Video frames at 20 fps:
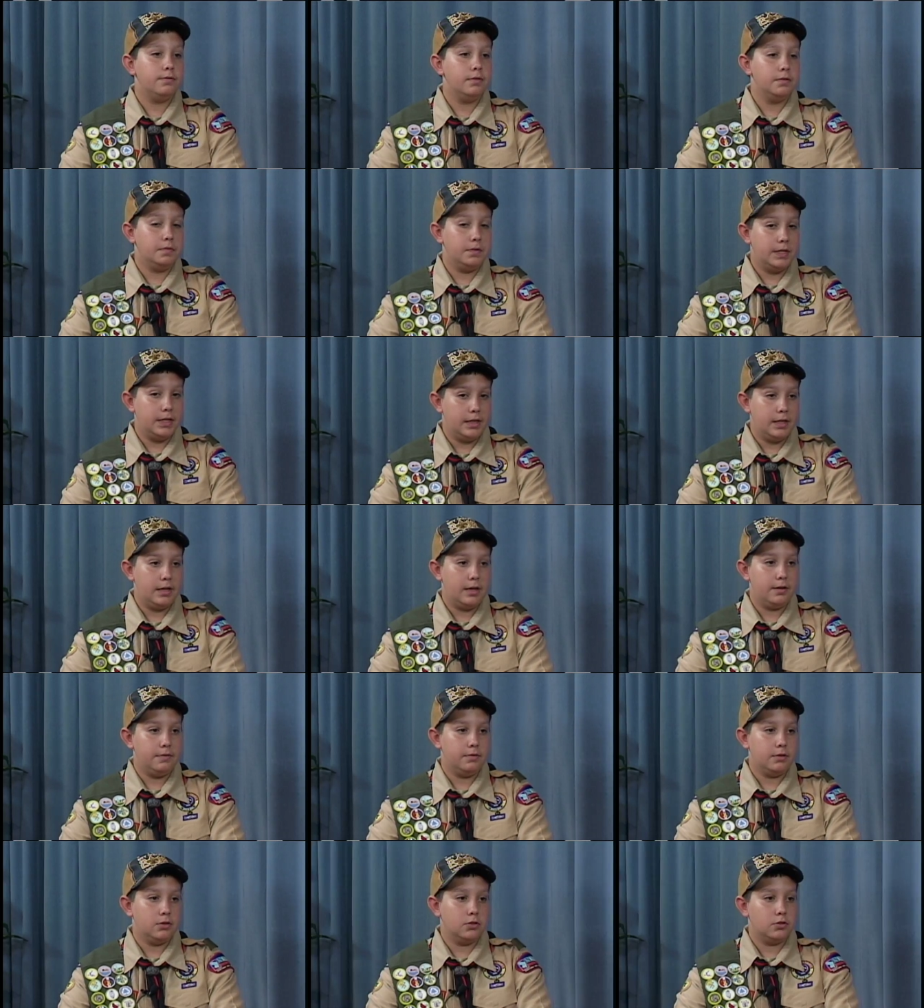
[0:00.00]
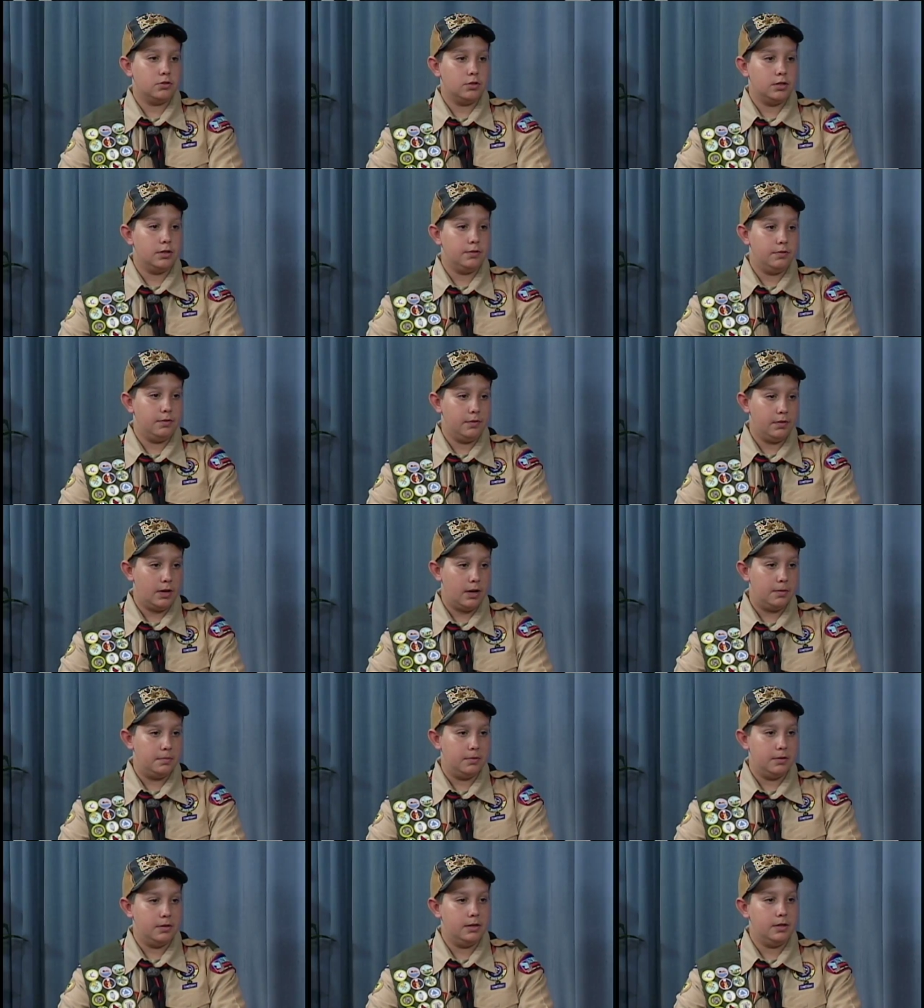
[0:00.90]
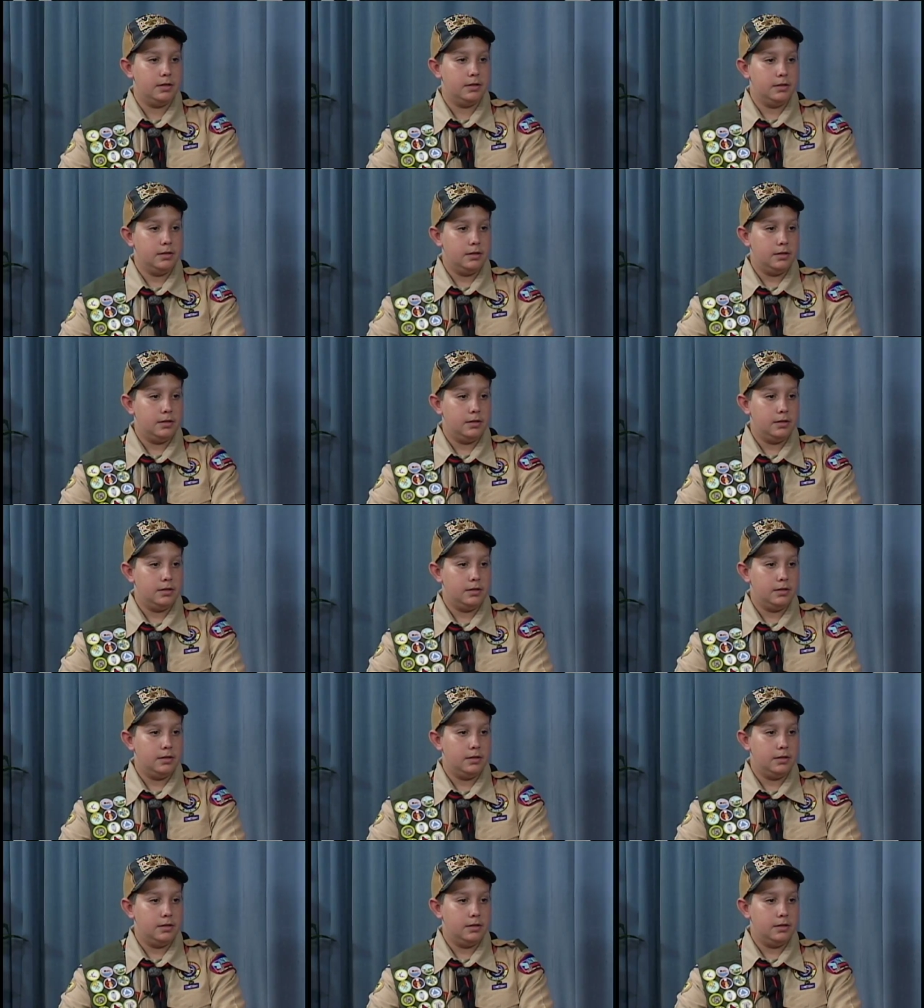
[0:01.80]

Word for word: the 50th anniversary of the library.